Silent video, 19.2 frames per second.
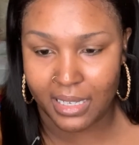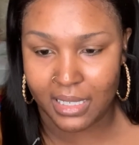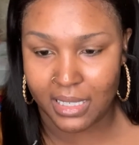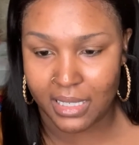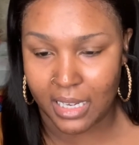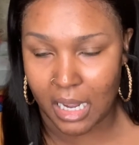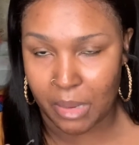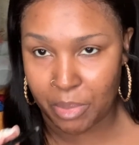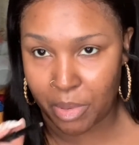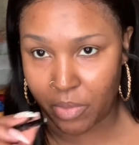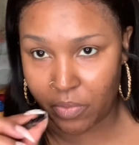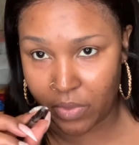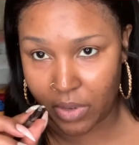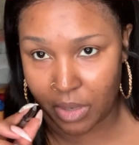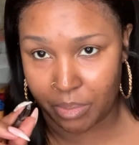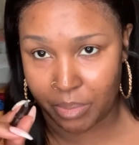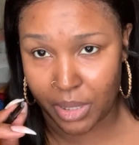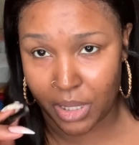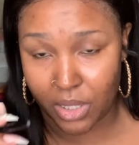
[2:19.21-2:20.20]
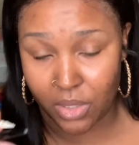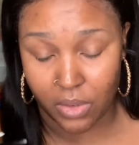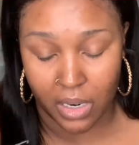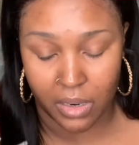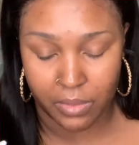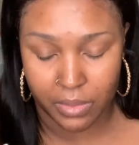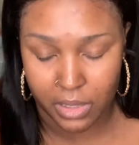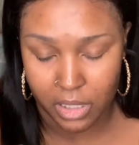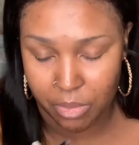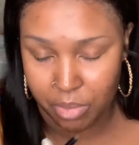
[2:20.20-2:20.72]
type of pencil. I
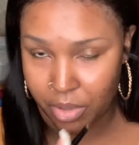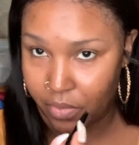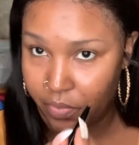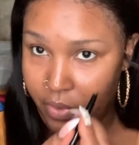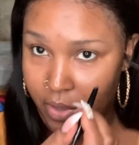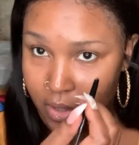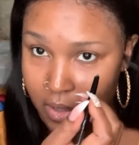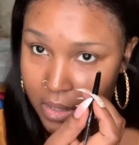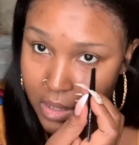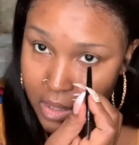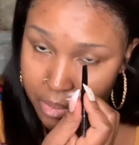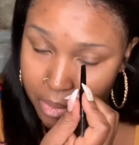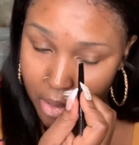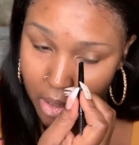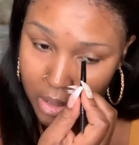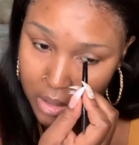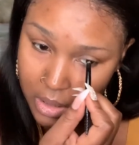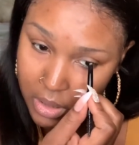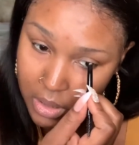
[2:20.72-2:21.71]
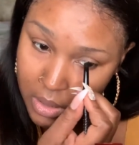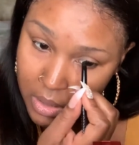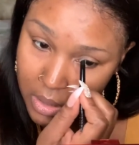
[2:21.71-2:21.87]
really prefer the smaller.